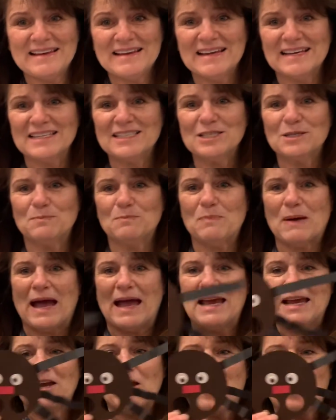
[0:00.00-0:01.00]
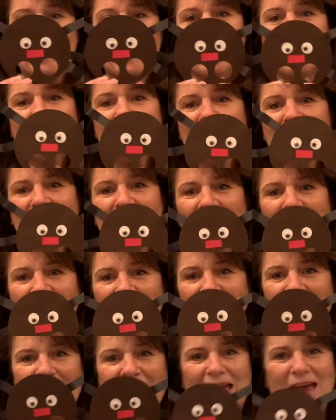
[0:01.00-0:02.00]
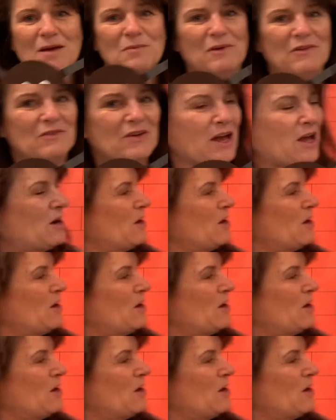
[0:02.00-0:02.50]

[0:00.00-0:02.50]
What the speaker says: a spider. Okay, we've got our